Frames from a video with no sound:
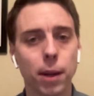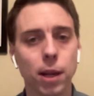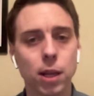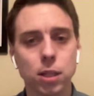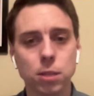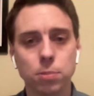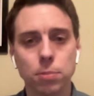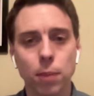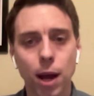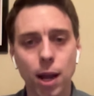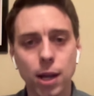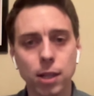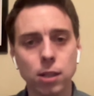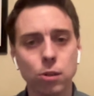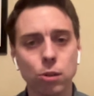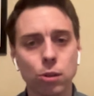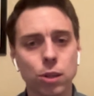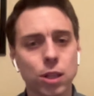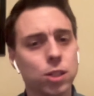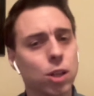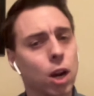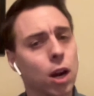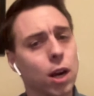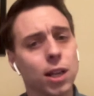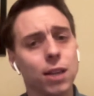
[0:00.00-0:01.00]
Because, mind you,
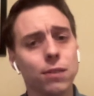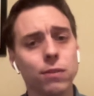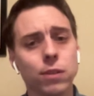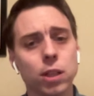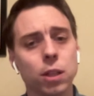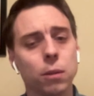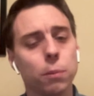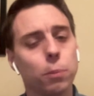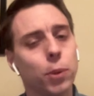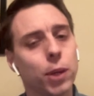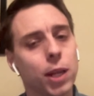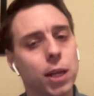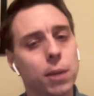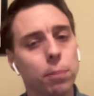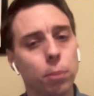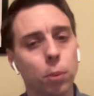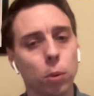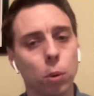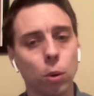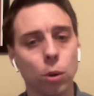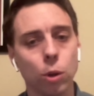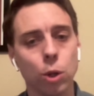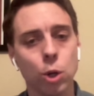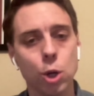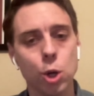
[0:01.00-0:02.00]
these aren't even the
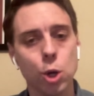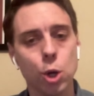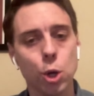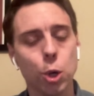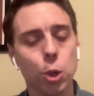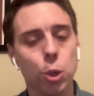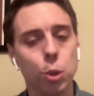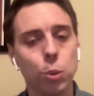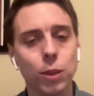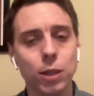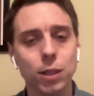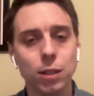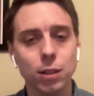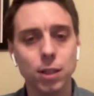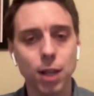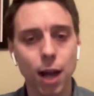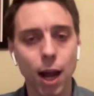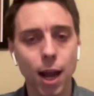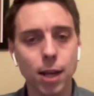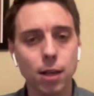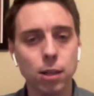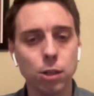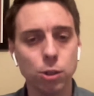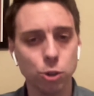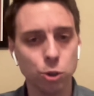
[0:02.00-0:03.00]
people who
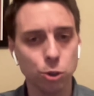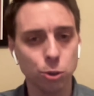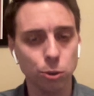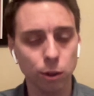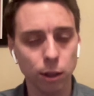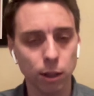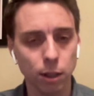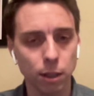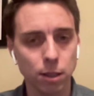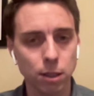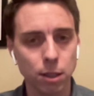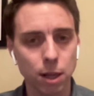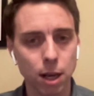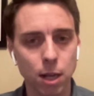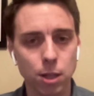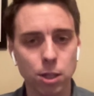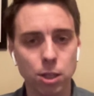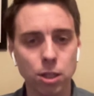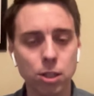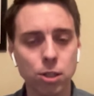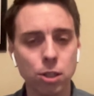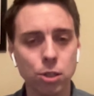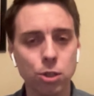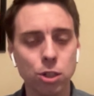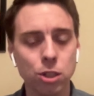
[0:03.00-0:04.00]
indicted Julian Assange.
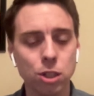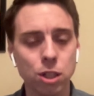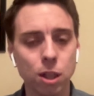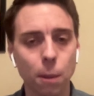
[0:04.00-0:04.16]
These are just right.